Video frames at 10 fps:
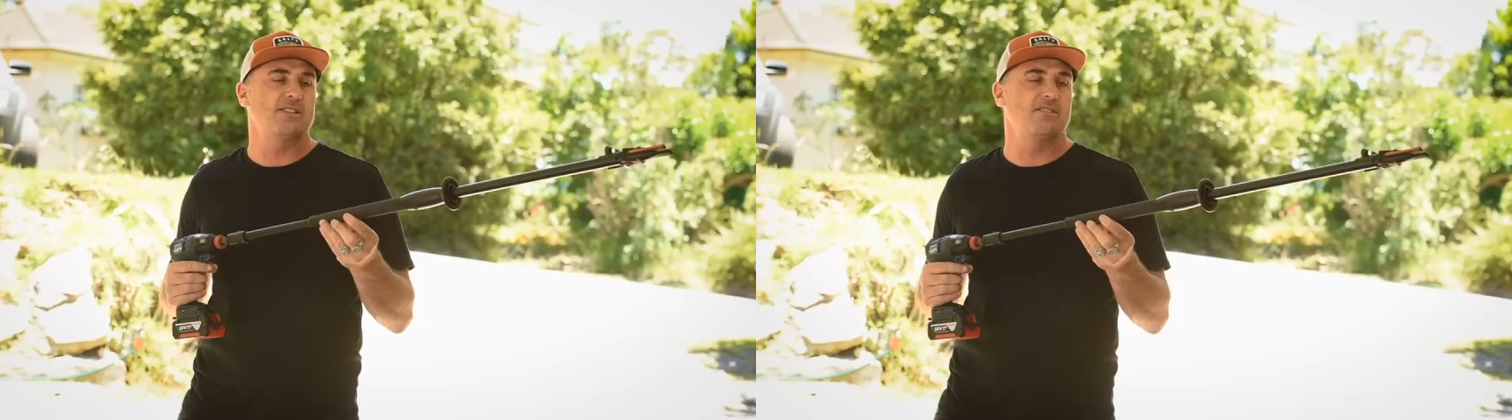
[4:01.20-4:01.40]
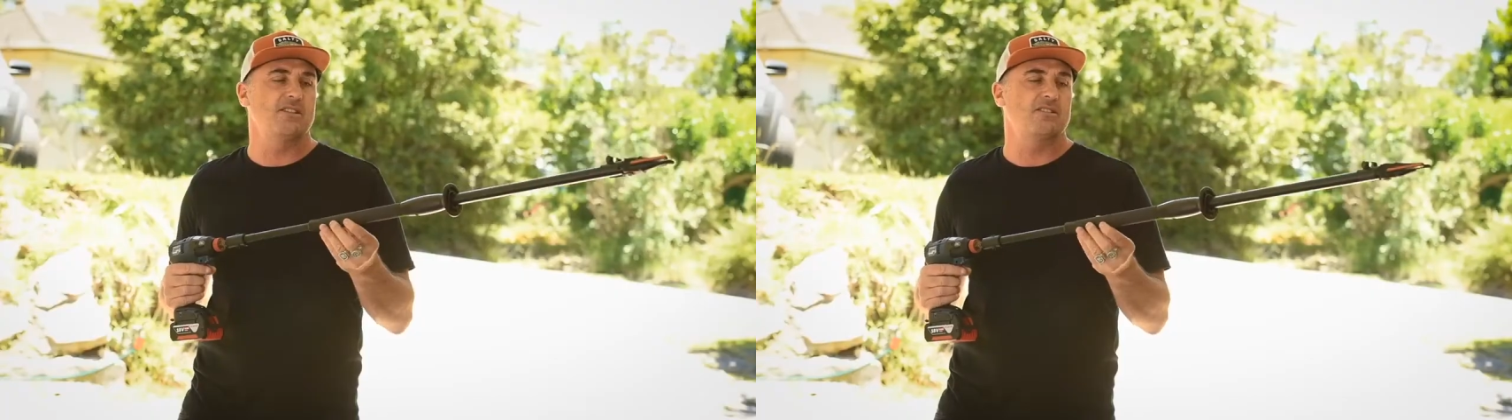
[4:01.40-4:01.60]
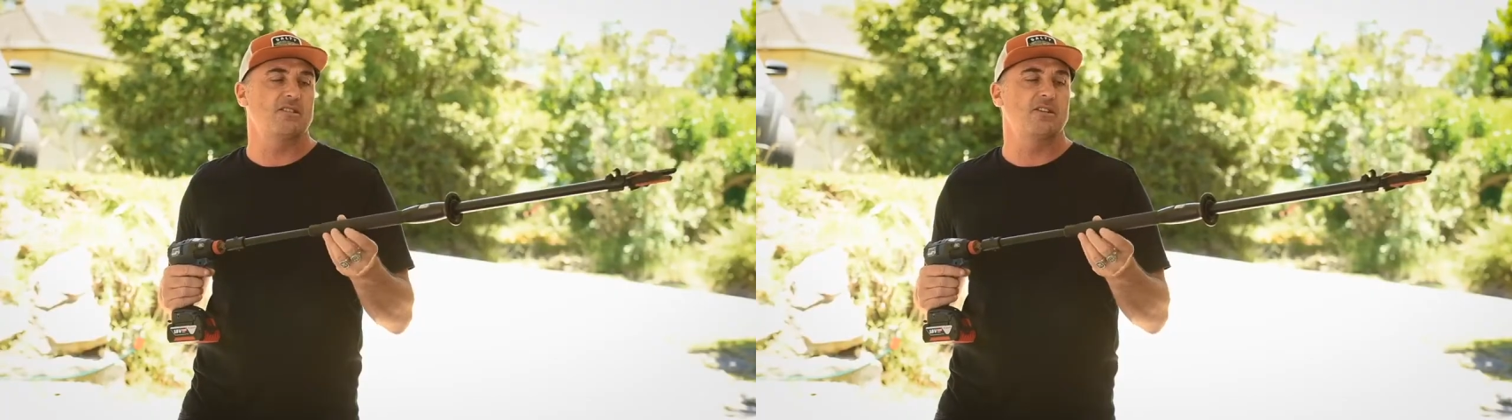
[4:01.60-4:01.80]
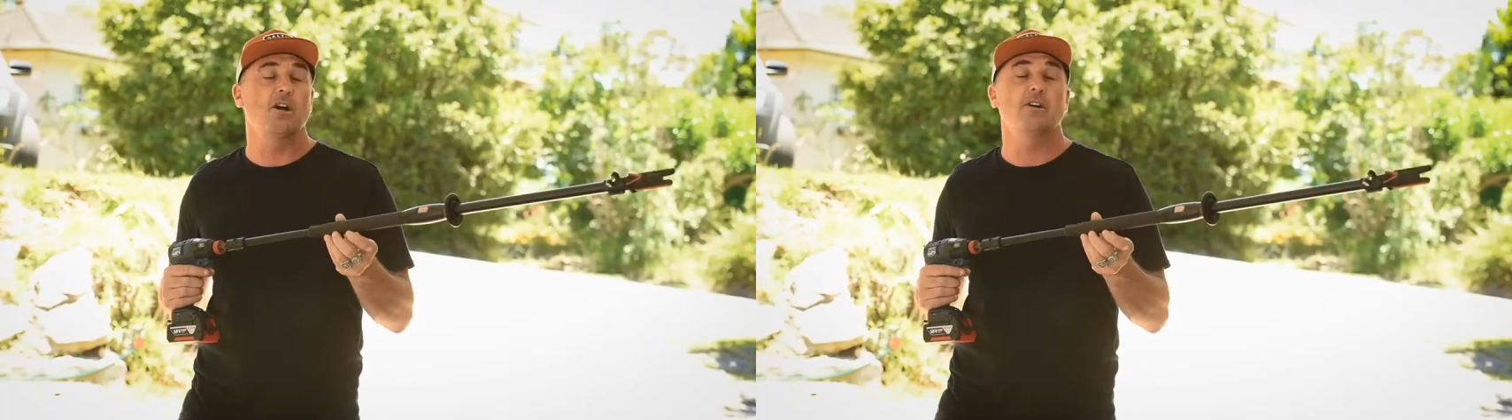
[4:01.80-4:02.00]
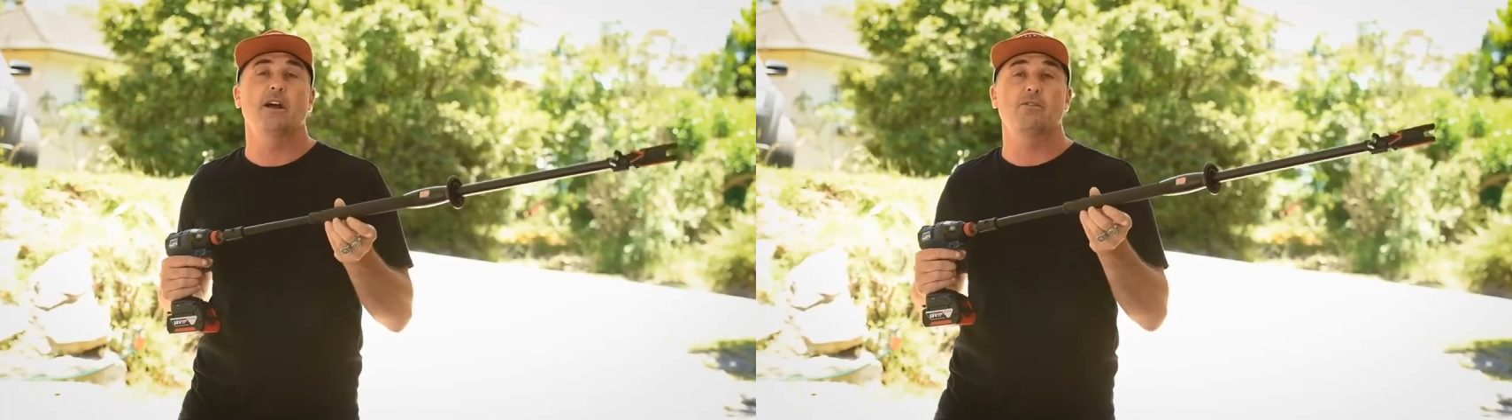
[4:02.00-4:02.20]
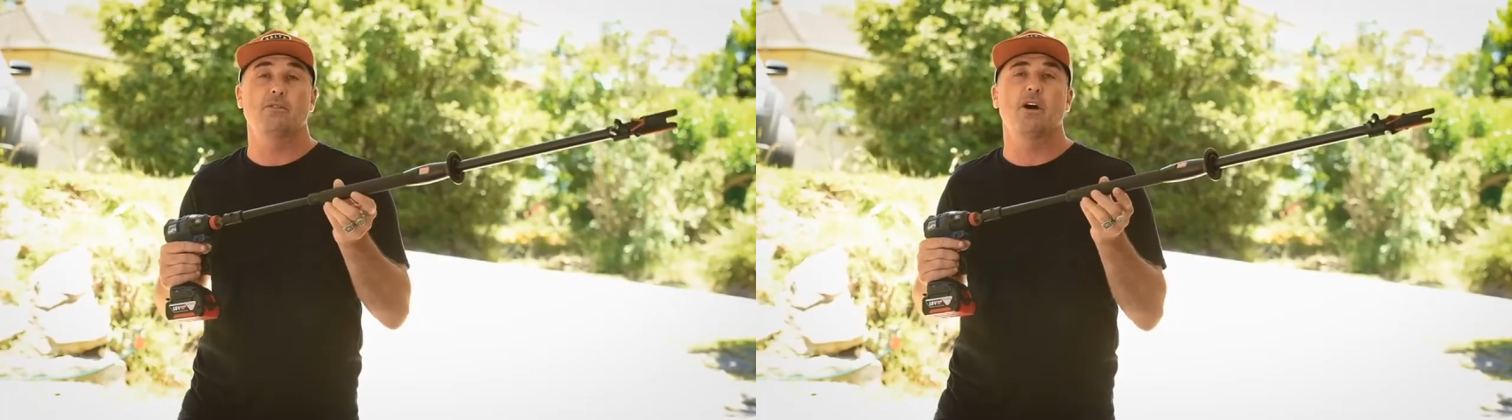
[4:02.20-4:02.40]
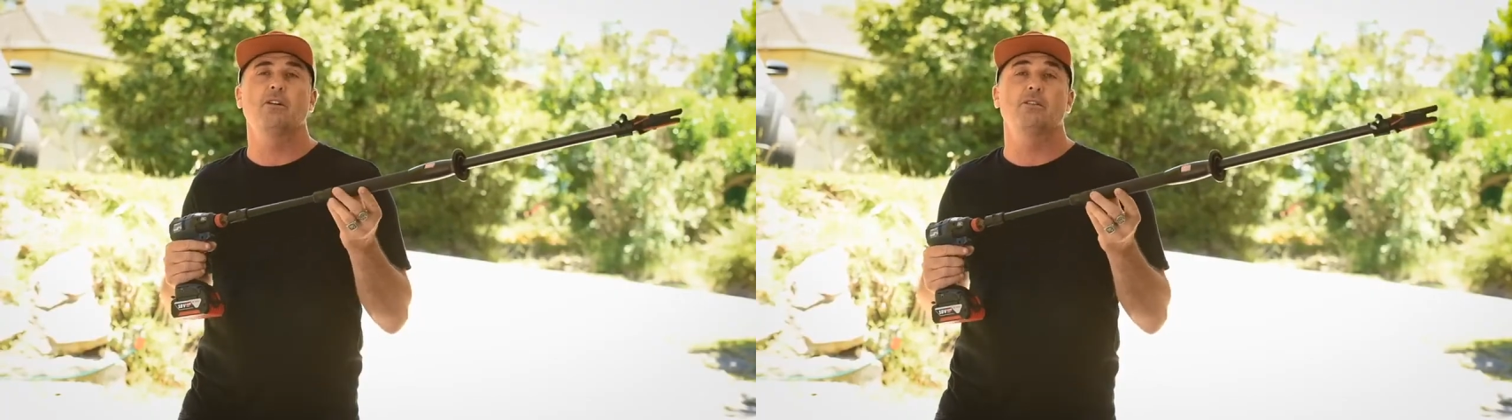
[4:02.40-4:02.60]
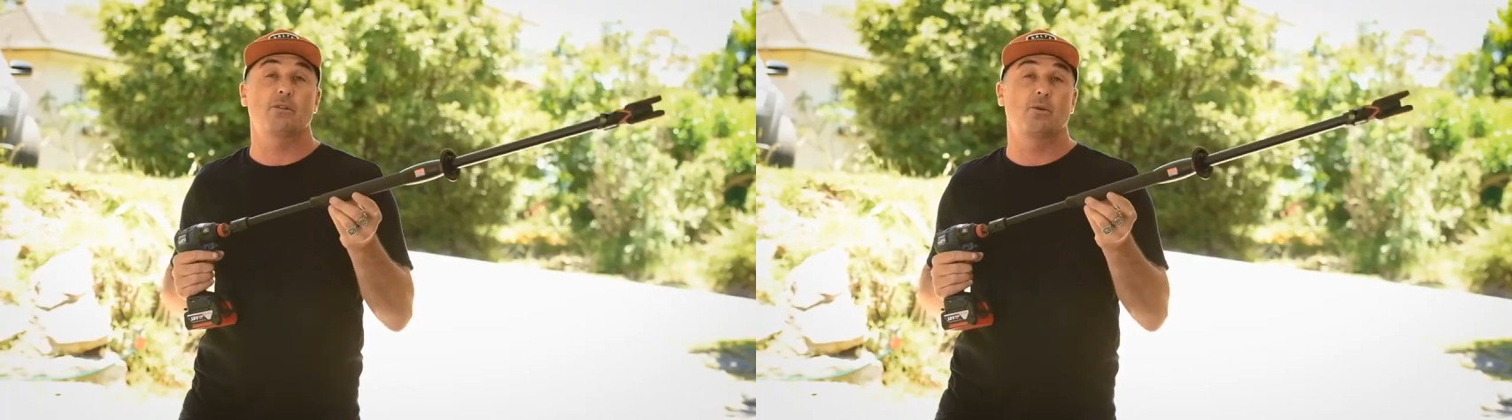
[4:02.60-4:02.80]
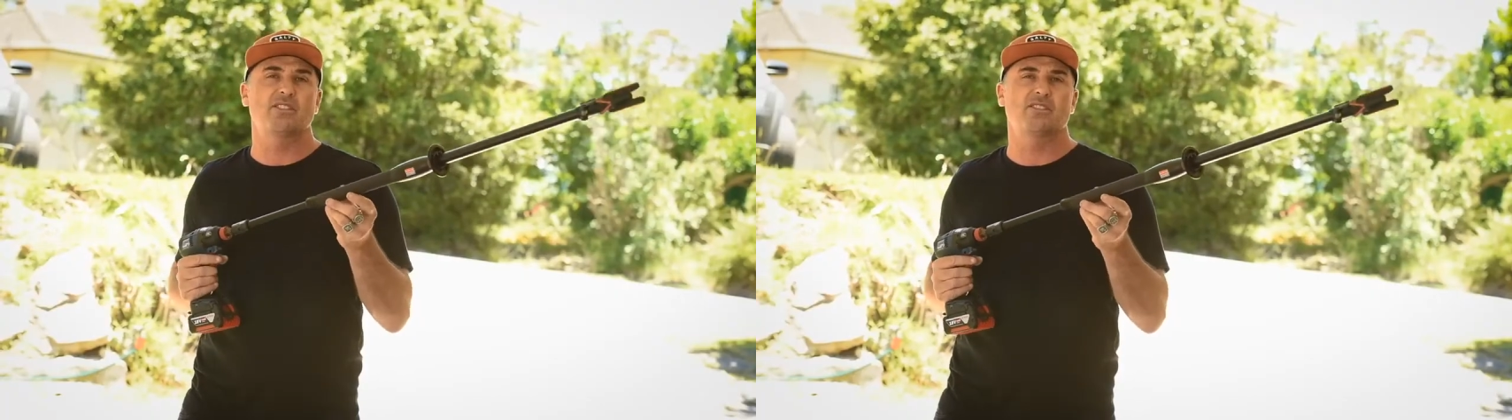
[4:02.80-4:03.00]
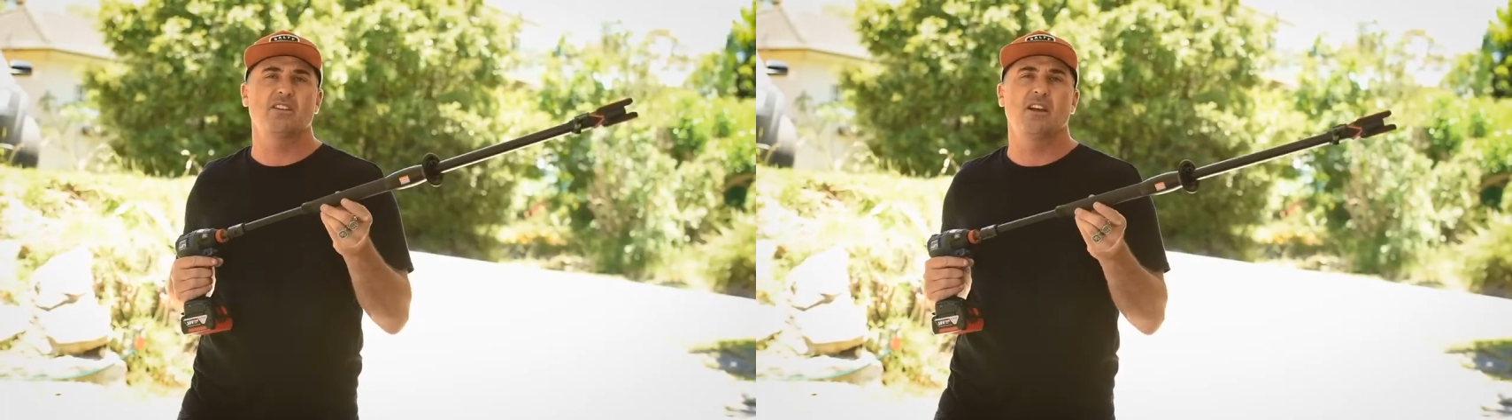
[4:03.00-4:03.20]
this and go down the road of the
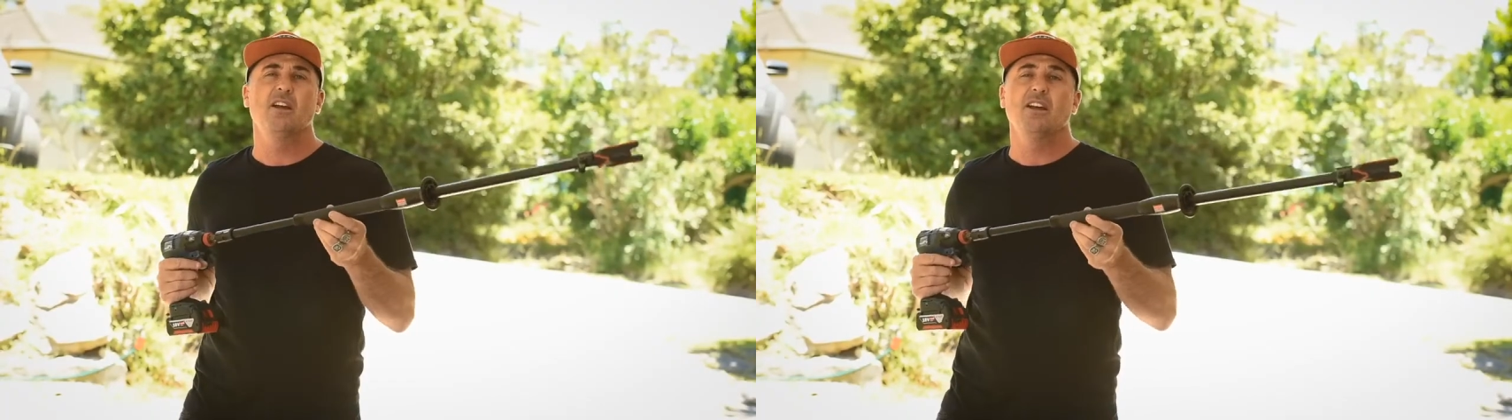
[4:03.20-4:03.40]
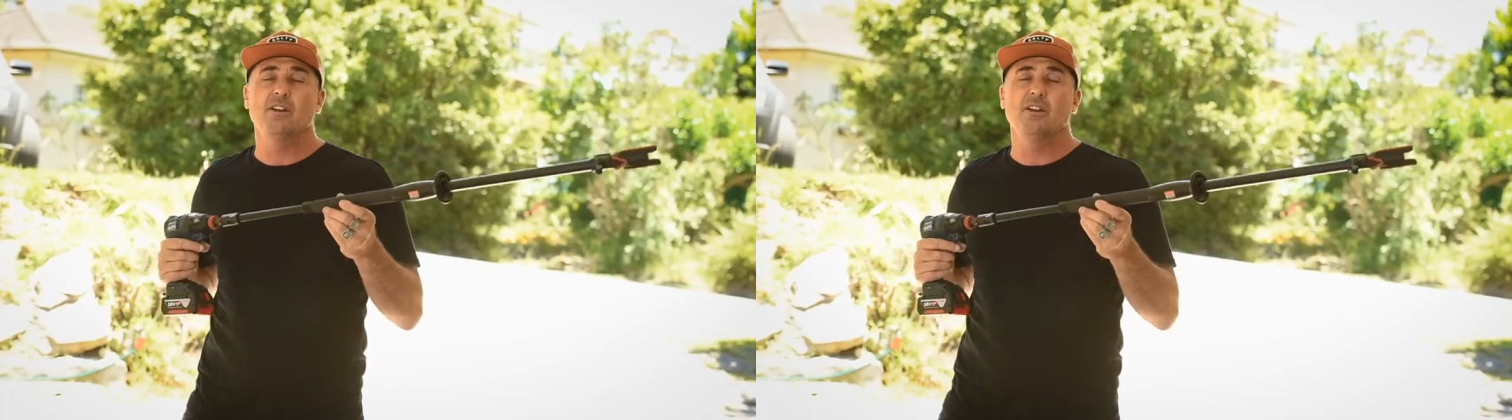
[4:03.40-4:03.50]
Quik Stik.